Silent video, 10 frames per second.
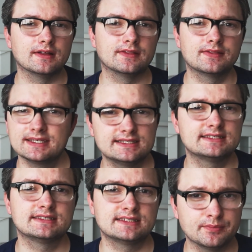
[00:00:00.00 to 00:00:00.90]
This is
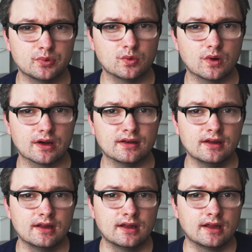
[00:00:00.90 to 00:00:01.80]
a simple one,
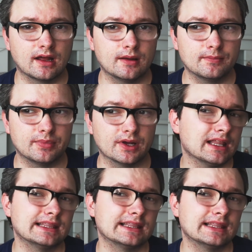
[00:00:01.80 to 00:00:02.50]
but